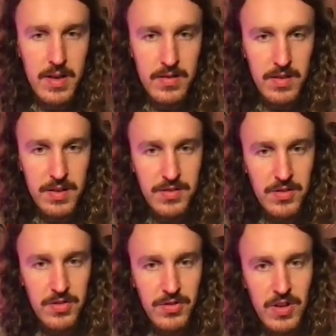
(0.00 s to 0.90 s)
So this
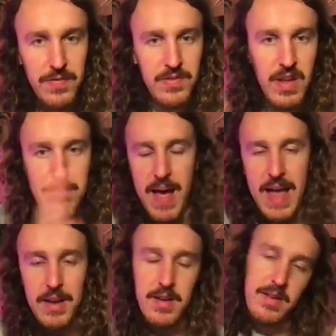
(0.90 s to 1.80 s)
just shifts it
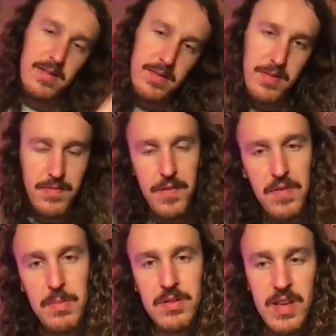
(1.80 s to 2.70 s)
back
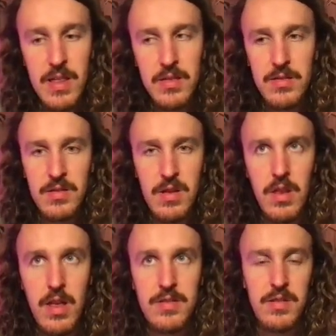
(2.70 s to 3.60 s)
50% so that
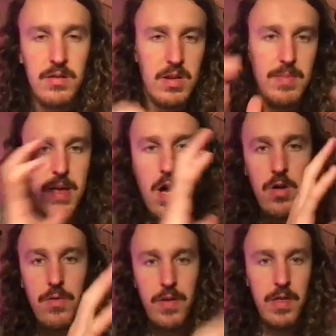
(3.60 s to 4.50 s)
it's going to be
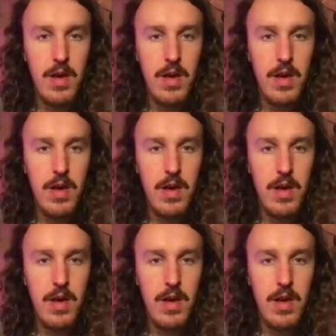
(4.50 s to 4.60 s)
over